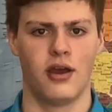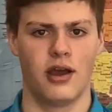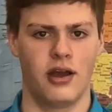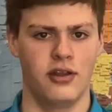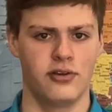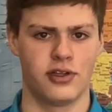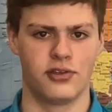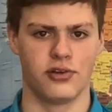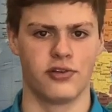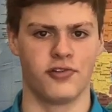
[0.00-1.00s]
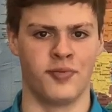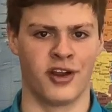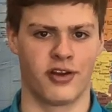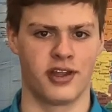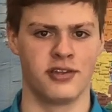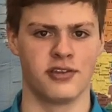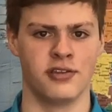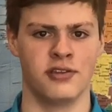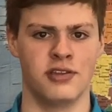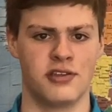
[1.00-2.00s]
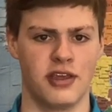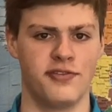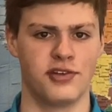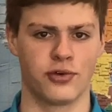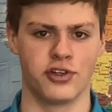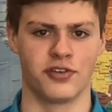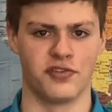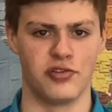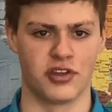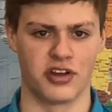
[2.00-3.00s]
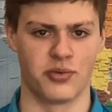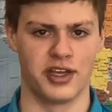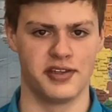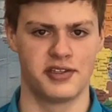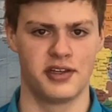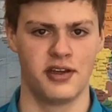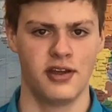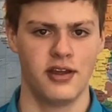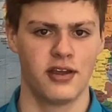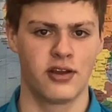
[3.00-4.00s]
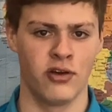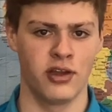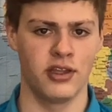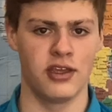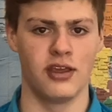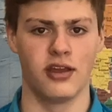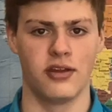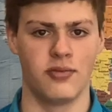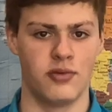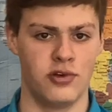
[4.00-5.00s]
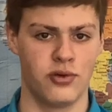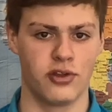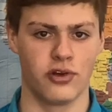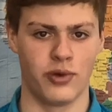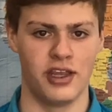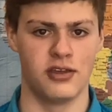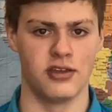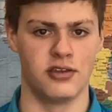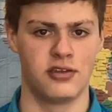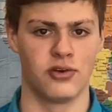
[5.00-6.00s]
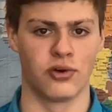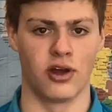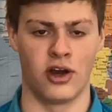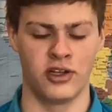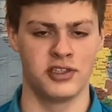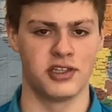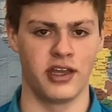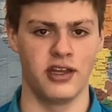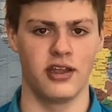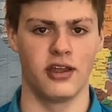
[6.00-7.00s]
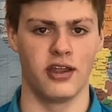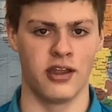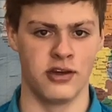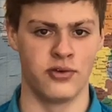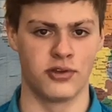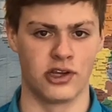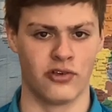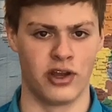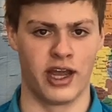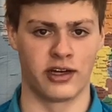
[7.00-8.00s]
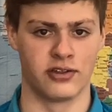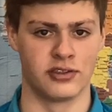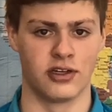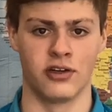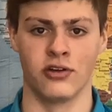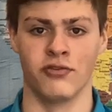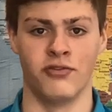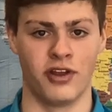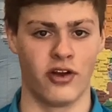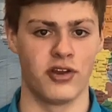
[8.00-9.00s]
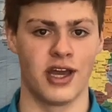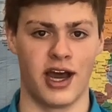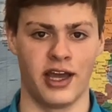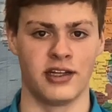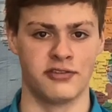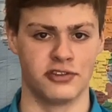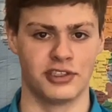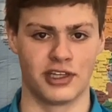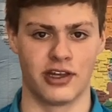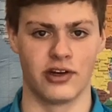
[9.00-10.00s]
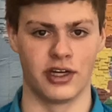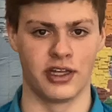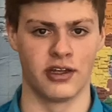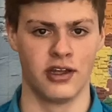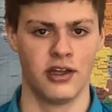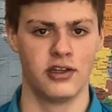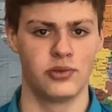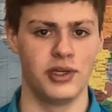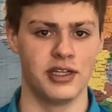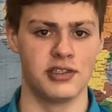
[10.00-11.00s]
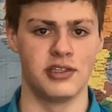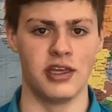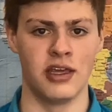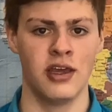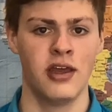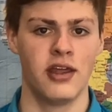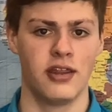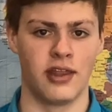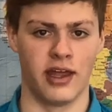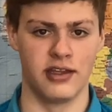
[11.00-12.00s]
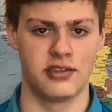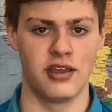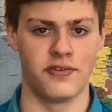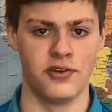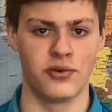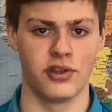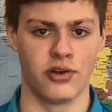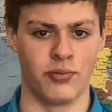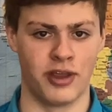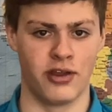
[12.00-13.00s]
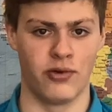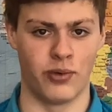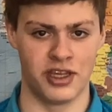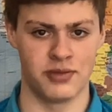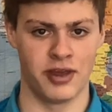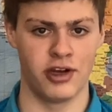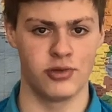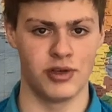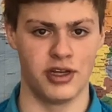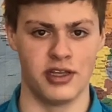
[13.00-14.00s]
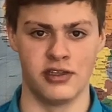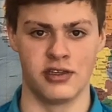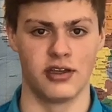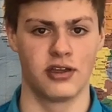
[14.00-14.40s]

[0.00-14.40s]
Another concern of Americans is the safe storage of nuclear waste. Currently, nuclear waste is stored on site at nuclear reactors under very high level security. So we can see that safe nuclear waste management is